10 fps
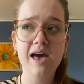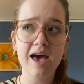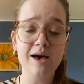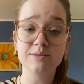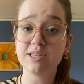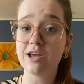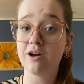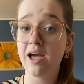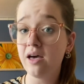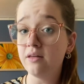How's their
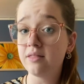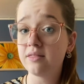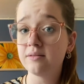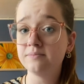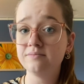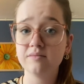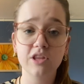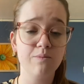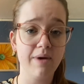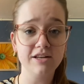health,
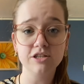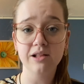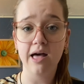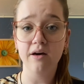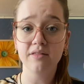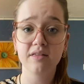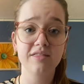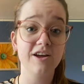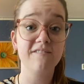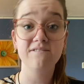their mental health,
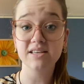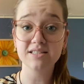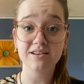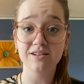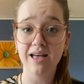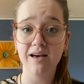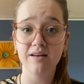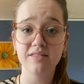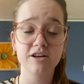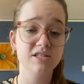their physical
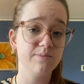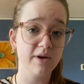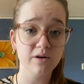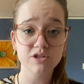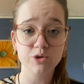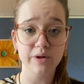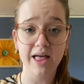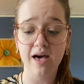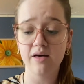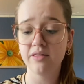health, their spiritual
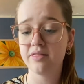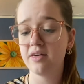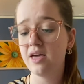health?